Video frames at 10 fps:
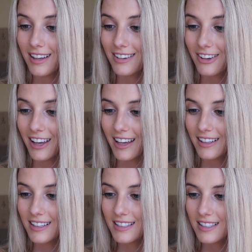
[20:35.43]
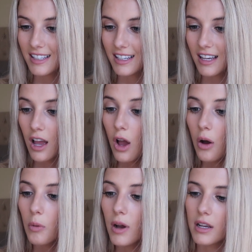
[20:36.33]
Okay, let's see.
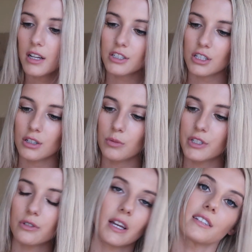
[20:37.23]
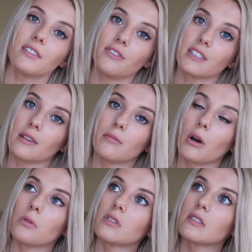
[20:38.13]
What country would you like to visit
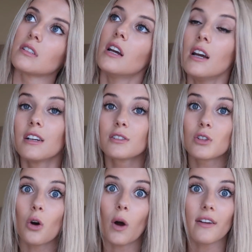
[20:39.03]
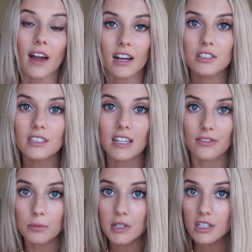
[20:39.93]
most? So I've actually
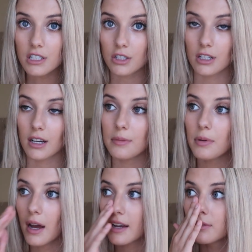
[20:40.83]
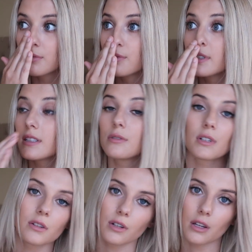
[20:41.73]
never been to Europe. I really
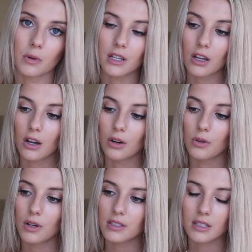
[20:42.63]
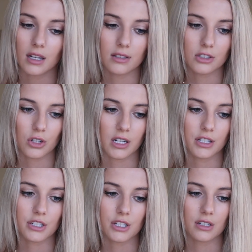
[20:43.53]
want to go. It's kind of
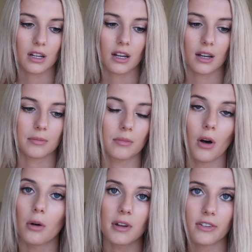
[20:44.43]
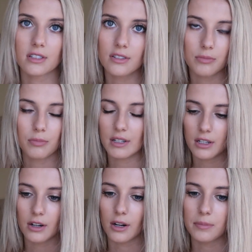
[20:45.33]
strange. All my friends have been
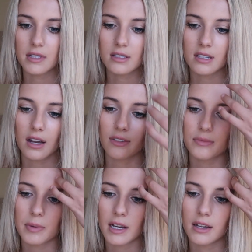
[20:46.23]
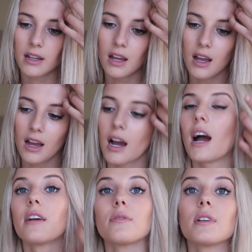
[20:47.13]
to Europe and stuff, but
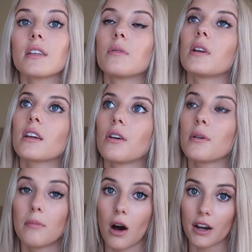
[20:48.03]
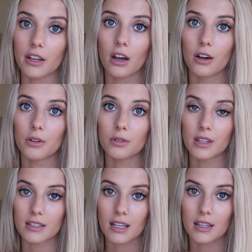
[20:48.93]
I really want to go to Monaco.
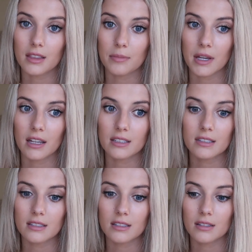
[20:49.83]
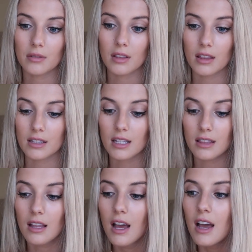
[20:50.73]
That's like the biggest, that's
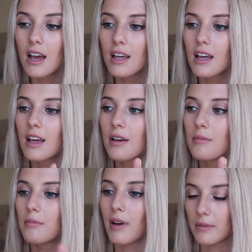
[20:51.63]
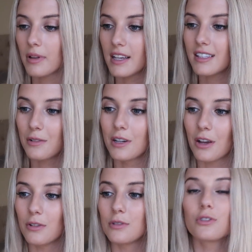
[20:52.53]
like my place I want to
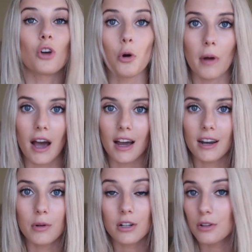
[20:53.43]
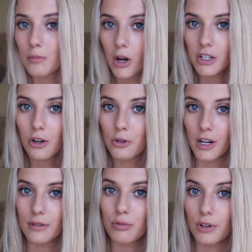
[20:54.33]
go to so bad. I want to go to the Monaco
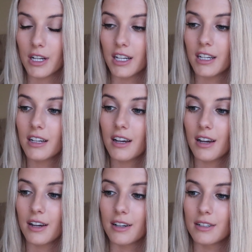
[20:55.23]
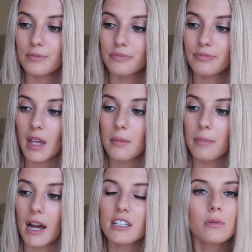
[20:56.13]
Grand Prix,
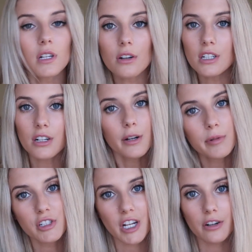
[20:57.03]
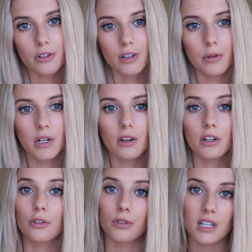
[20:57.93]
but I just want to go to Europe in general. I want to go to
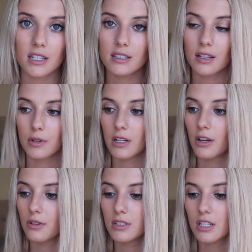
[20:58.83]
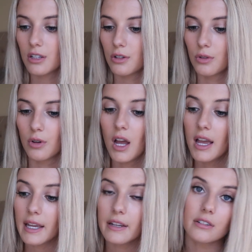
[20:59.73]
Greece. I want to go to
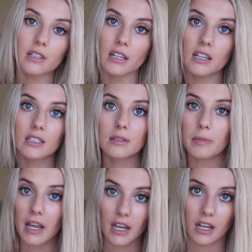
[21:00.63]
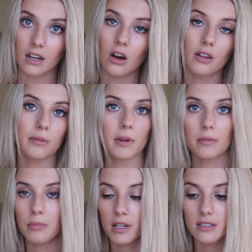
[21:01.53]
Italy, Spain, all the
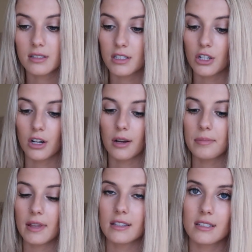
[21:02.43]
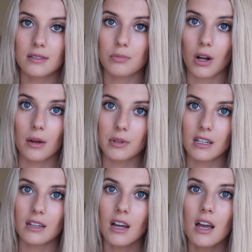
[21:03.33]
places in Europe. That's
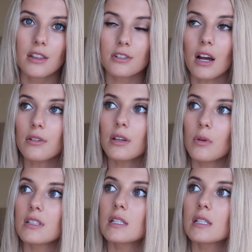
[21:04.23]
probably, there's not really one